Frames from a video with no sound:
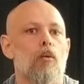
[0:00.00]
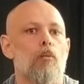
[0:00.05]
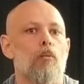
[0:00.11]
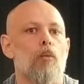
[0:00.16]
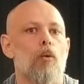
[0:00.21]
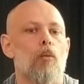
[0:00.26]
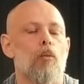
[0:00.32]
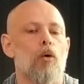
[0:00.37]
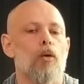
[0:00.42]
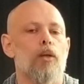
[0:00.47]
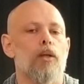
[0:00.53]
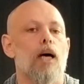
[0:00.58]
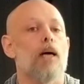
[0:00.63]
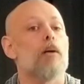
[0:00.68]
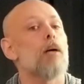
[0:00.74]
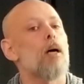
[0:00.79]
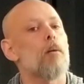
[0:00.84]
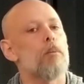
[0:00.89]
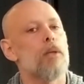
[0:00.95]
more,
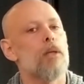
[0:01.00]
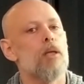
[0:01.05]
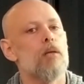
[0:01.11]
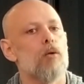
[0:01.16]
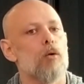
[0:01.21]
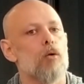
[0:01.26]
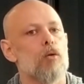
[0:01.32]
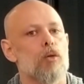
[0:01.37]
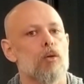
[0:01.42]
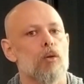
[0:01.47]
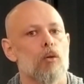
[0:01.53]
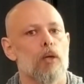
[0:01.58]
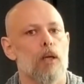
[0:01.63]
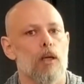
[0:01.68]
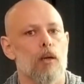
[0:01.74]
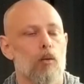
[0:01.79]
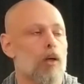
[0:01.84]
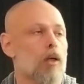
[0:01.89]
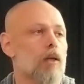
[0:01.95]
I believe also,
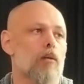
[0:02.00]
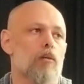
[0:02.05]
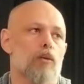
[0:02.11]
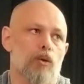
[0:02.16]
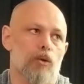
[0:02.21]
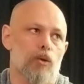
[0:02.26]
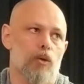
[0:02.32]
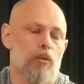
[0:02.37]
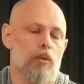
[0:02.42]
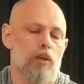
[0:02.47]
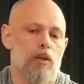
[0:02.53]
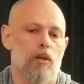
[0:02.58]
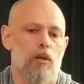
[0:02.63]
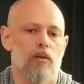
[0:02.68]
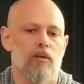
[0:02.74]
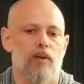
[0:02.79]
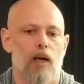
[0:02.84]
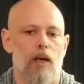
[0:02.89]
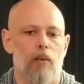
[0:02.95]
like, welcome to human
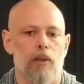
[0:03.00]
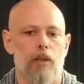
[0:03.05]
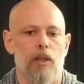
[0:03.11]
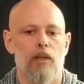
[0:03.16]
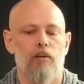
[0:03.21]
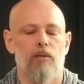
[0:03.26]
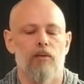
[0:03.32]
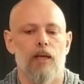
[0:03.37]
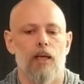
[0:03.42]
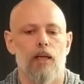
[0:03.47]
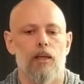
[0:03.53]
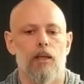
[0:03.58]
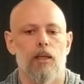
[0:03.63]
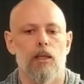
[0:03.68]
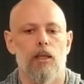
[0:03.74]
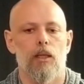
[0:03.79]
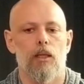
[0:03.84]
stuff. I believe that